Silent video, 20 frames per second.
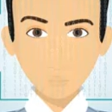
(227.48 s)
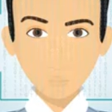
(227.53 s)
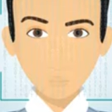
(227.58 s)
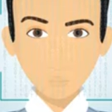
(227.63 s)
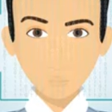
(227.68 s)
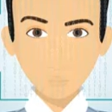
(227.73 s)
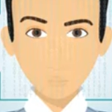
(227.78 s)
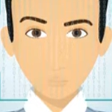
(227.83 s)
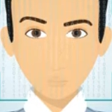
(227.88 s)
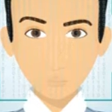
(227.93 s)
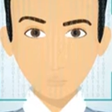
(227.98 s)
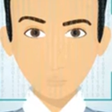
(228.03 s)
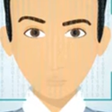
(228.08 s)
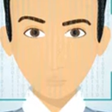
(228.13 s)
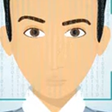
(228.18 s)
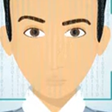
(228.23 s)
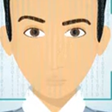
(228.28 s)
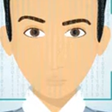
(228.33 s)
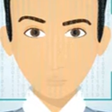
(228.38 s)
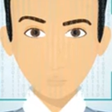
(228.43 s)
harder to
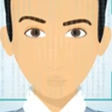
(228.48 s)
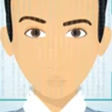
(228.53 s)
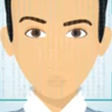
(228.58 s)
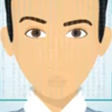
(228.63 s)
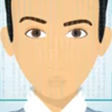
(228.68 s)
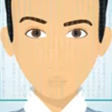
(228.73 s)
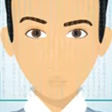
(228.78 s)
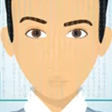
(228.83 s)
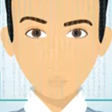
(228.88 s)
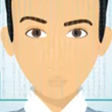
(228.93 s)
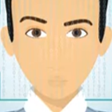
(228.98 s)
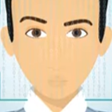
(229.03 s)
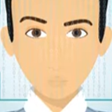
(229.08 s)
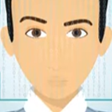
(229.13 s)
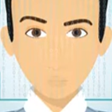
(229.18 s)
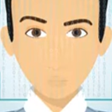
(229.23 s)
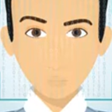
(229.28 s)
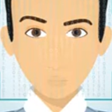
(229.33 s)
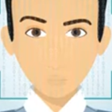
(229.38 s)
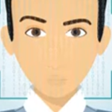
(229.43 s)
implement,
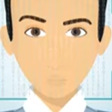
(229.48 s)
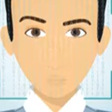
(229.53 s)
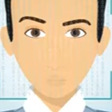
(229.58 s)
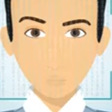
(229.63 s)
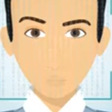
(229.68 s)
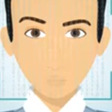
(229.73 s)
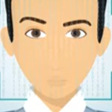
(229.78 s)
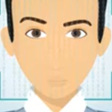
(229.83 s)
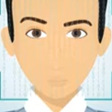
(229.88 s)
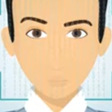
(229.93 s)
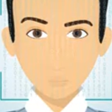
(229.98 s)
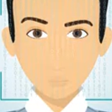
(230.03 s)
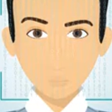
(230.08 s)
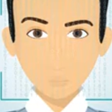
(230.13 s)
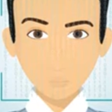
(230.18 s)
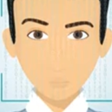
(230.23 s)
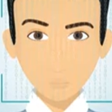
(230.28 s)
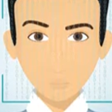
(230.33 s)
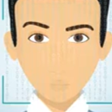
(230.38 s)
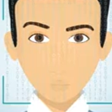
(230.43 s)
but it's gonna be
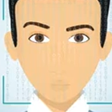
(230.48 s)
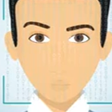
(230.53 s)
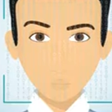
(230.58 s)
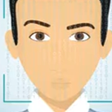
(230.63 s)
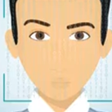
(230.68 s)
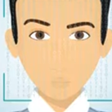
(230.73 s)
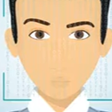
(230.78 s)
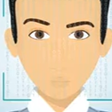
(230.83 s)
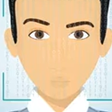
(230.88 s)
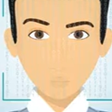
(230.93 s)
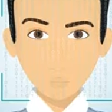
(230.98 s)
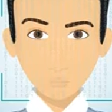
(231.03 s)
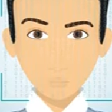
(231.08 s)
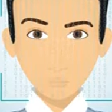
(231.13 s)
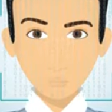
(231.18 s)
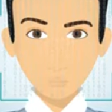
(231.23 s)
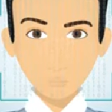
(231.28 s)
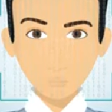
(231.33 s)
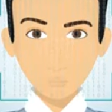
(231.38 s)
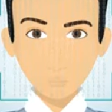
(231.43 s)
more
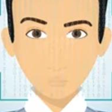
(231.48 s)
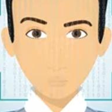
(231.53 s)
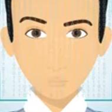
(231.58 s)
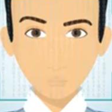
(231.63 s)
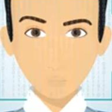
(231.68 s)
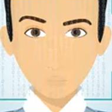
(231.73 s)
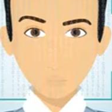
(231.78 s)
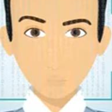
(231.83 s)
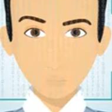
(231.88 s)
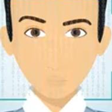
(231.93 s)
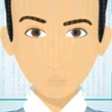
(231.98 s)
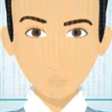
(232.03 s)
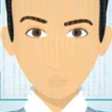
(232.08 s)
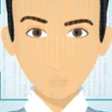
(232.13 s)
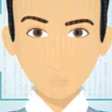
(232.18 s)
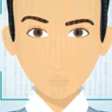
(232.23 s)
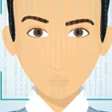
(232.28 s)
accurate to be used.